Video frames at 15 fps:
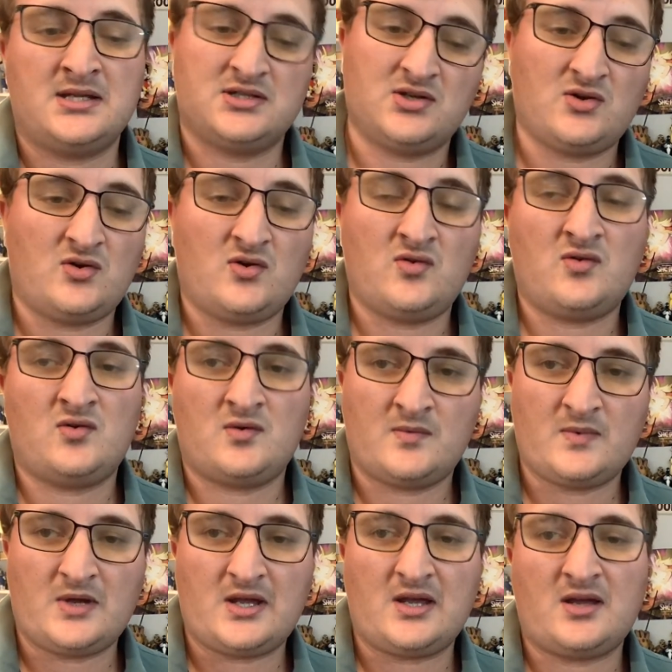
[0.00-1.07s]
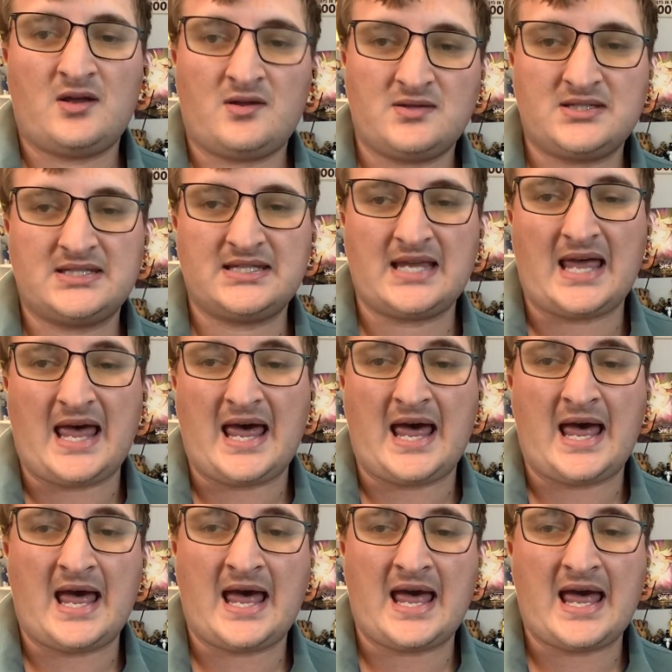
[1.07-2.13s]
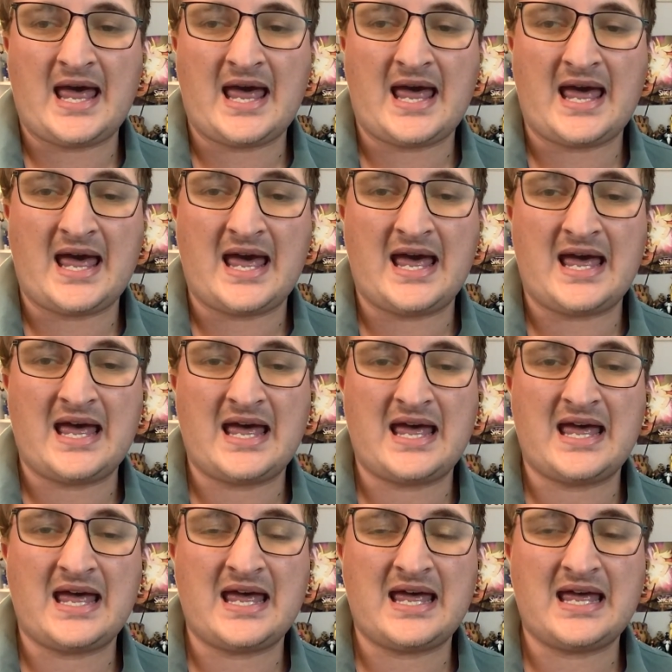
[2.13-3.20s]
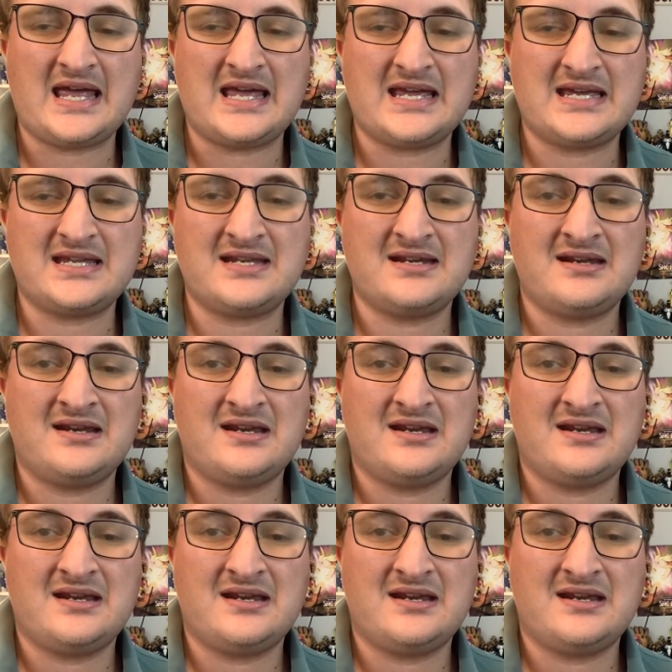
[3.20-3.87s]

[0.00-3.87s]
Jump outside